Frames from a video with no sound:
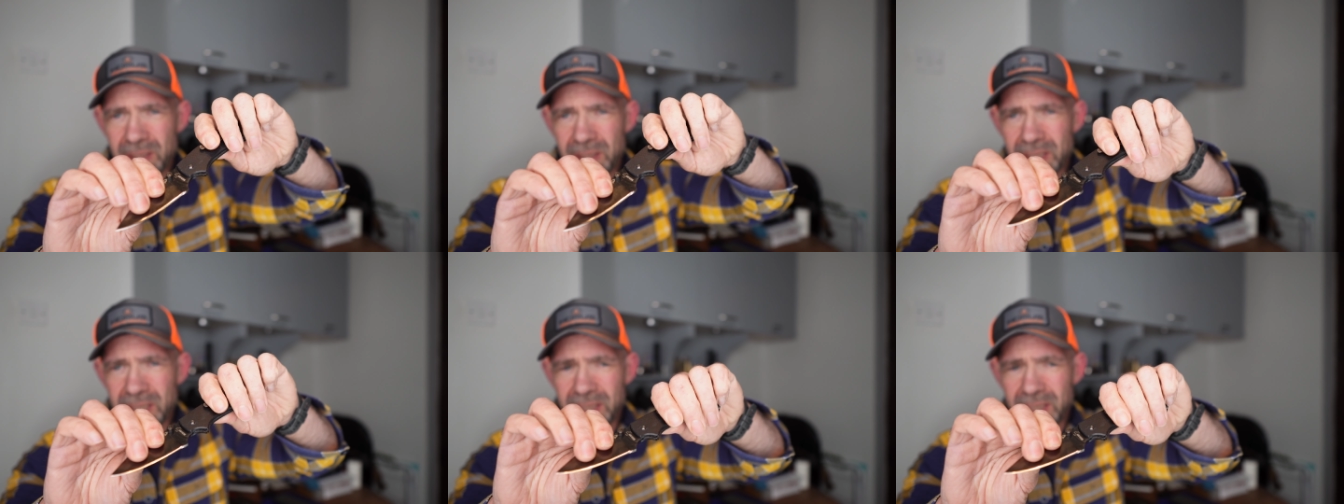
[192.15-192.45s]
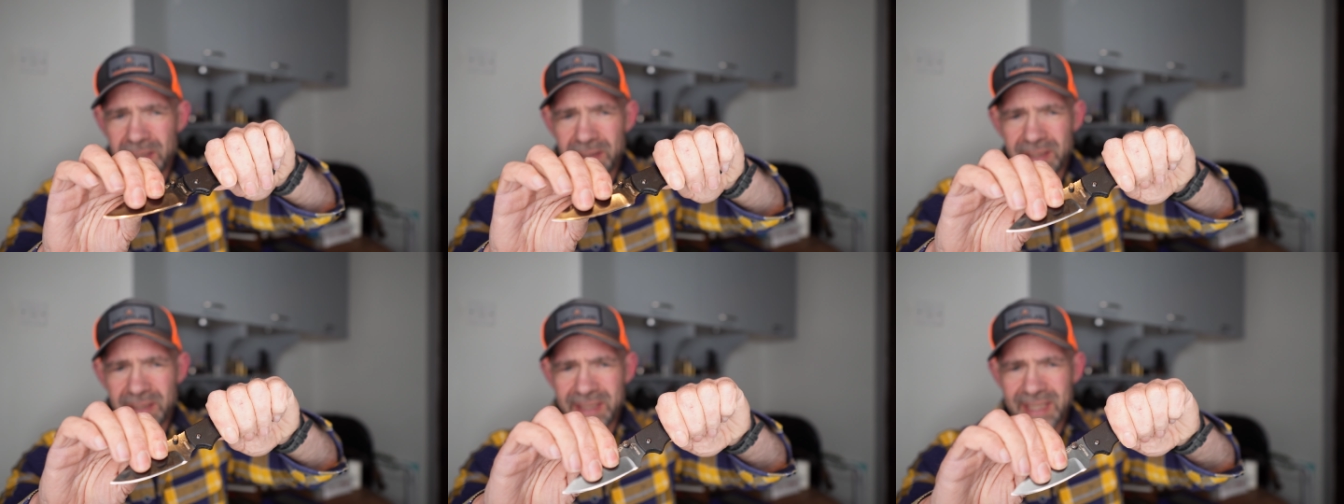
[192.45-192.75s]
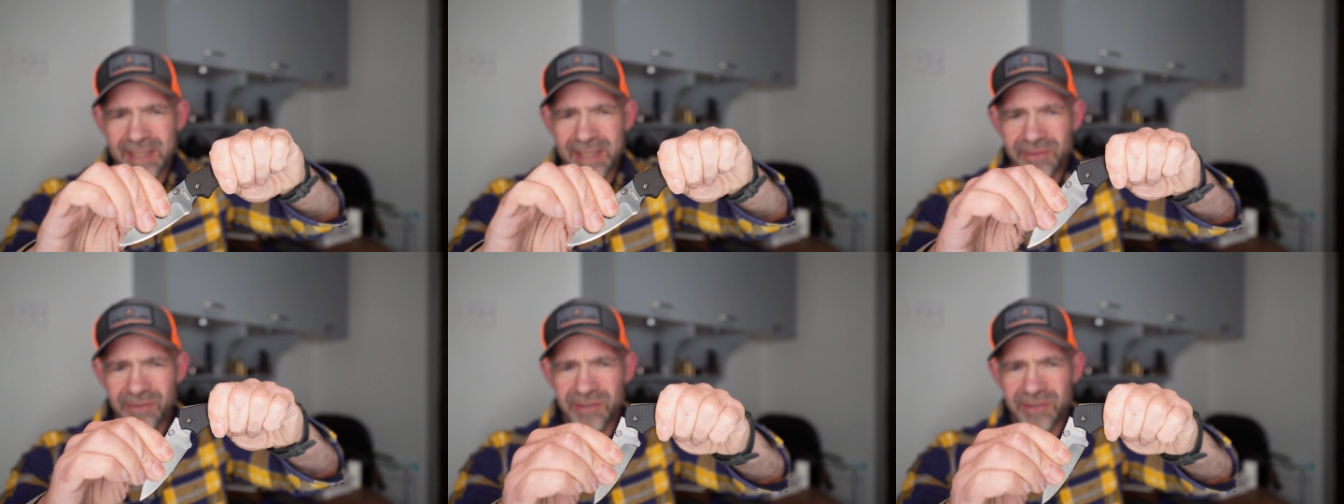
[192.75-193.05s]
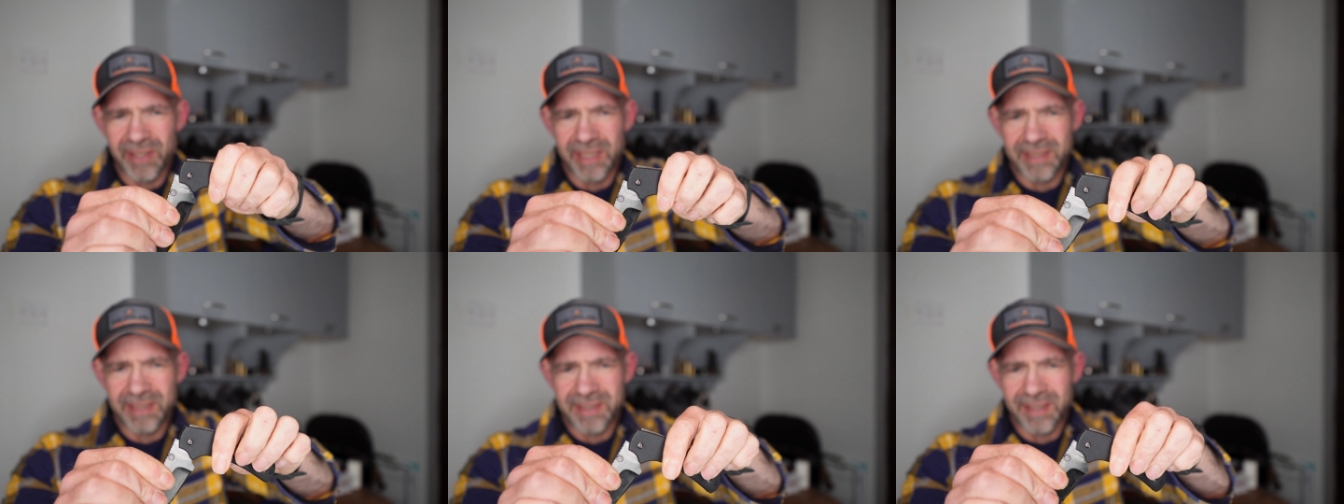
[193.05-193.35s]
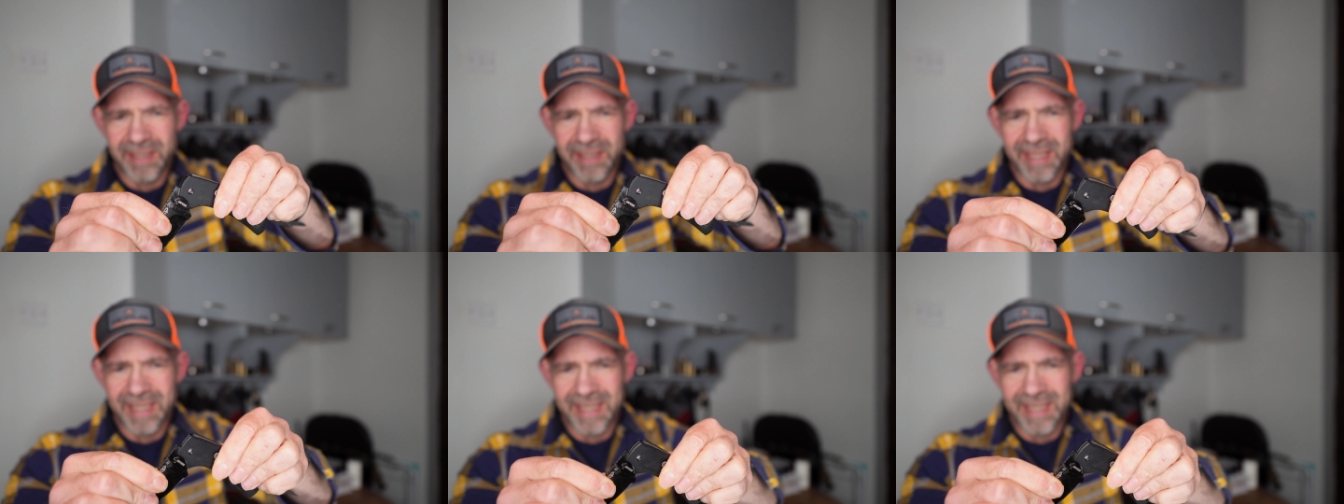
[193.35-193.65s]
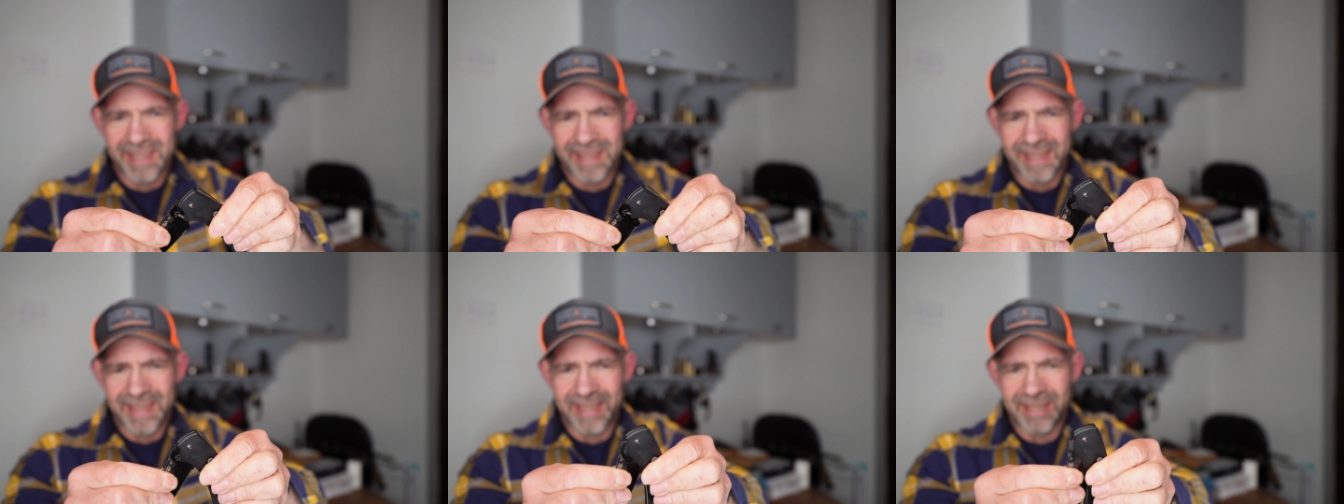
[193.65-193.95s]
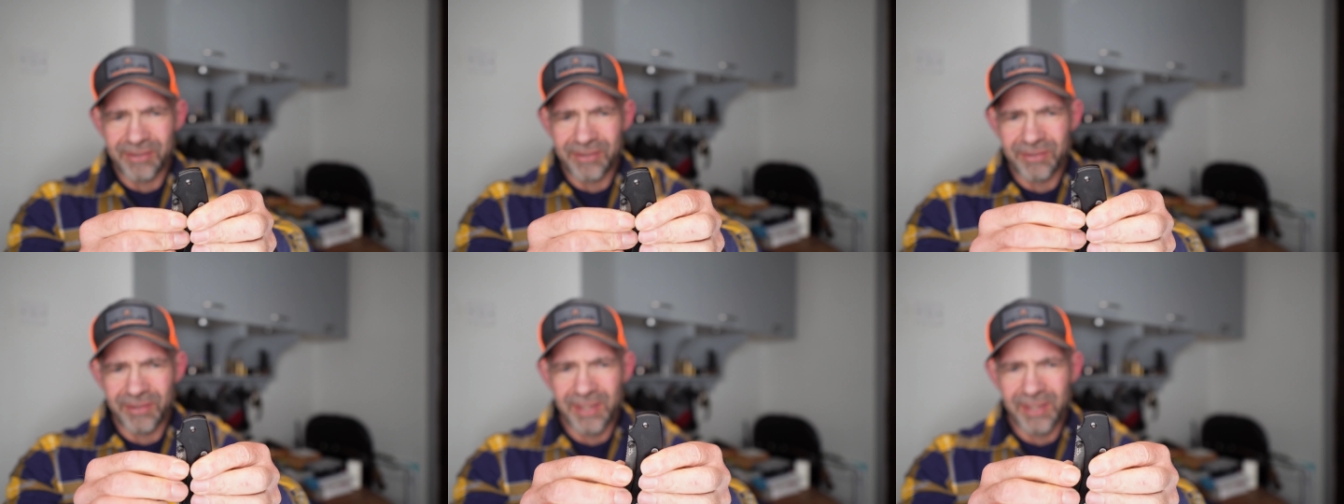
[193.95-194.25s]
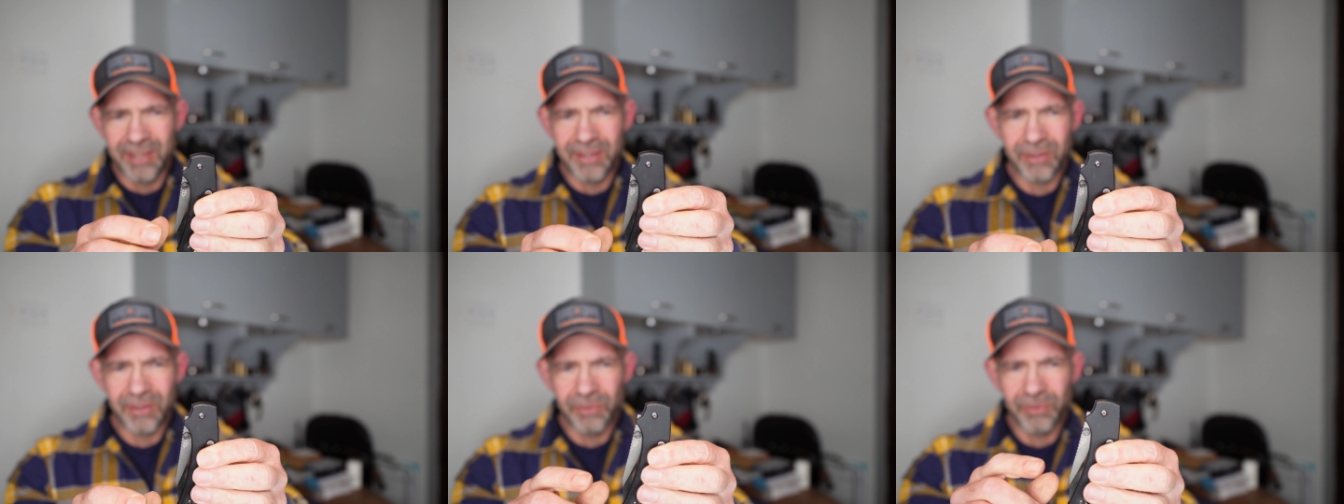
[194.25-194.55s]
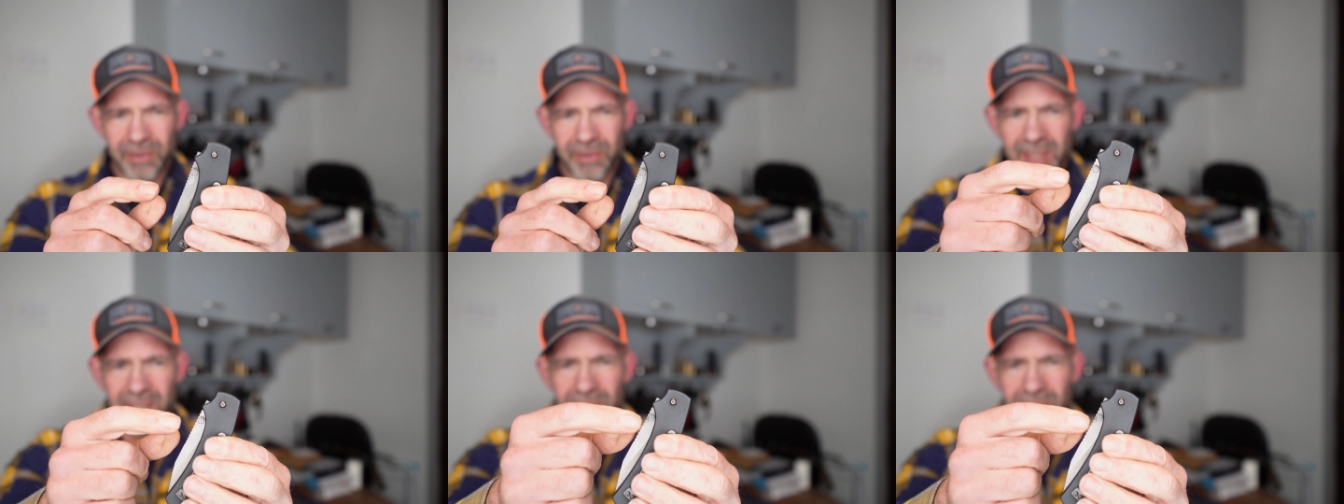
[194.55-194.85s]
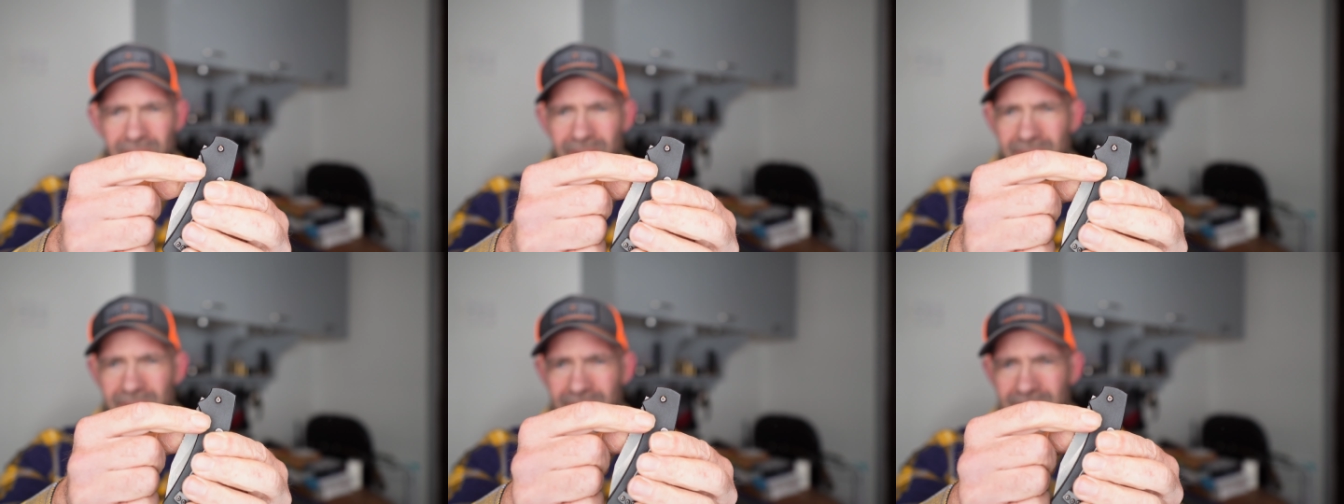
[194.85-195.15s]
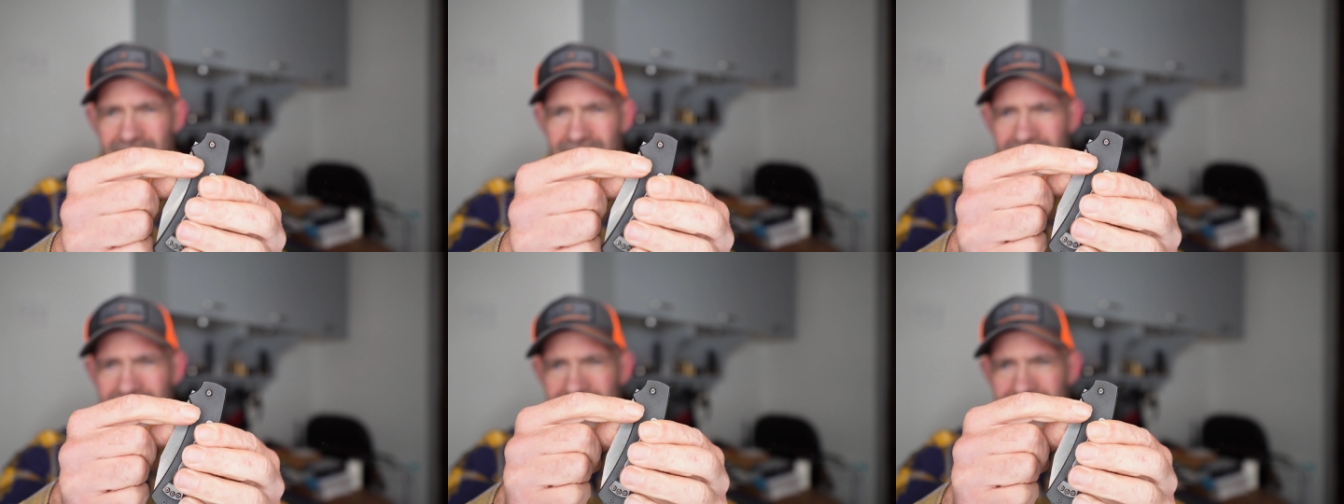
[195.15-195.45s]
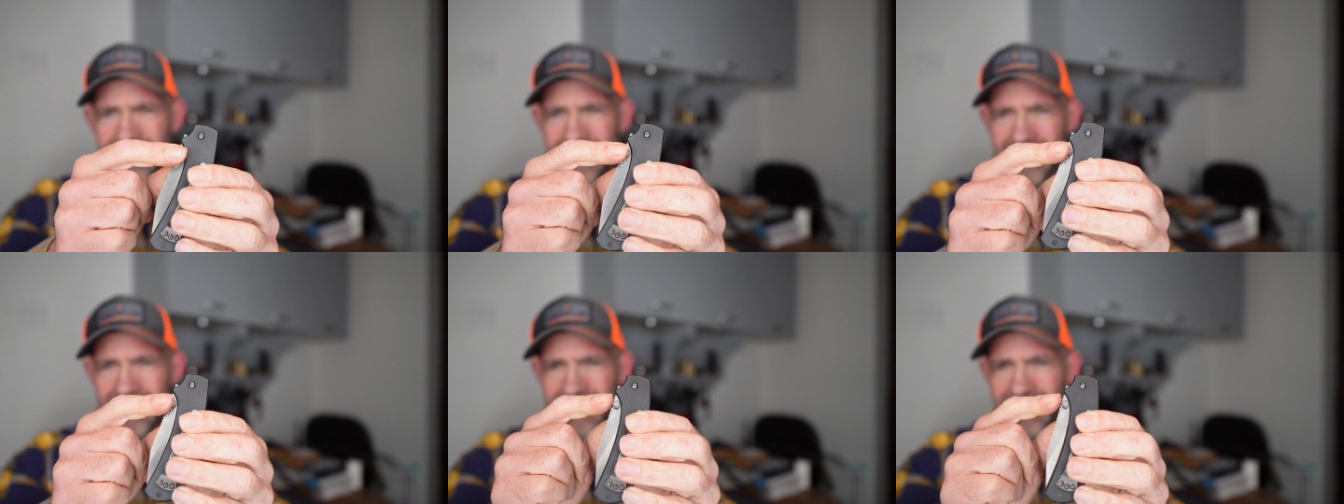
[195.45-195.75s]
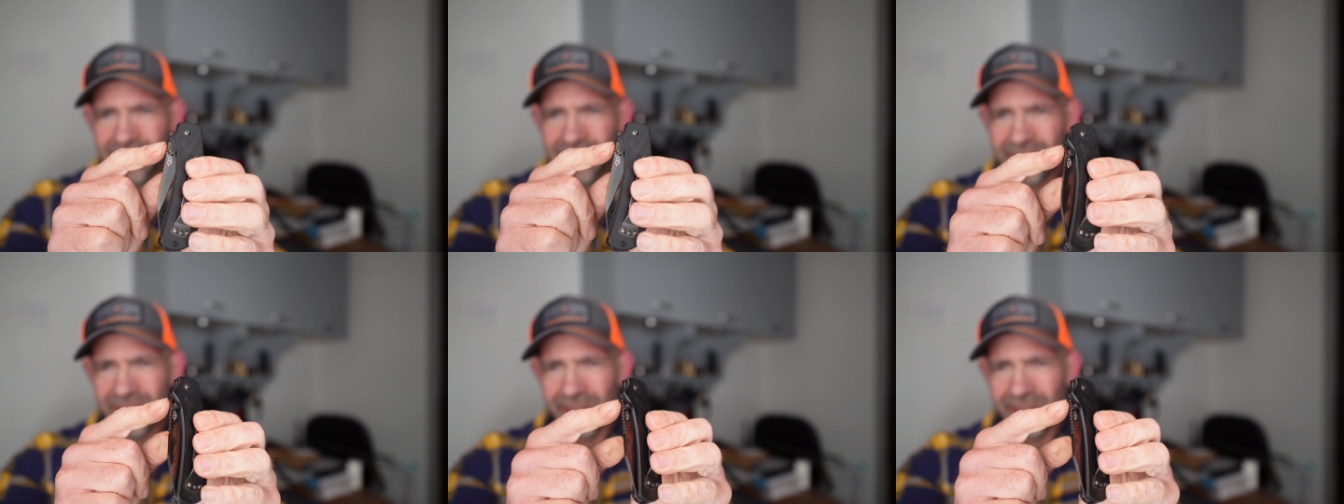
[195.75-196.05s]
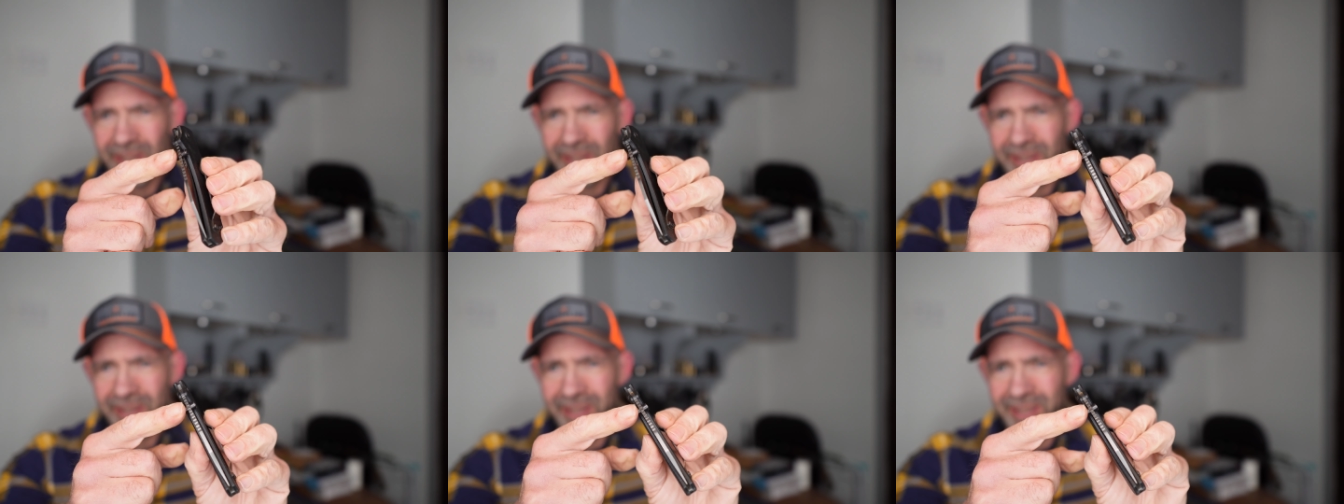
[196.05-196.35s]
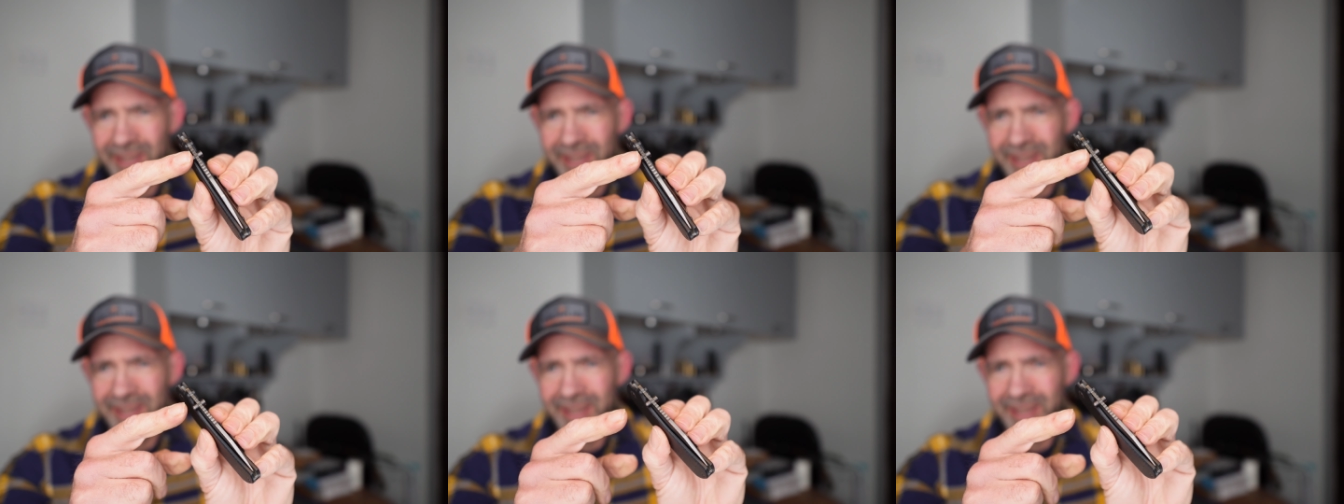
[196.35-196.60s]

The downside to that is, although it's got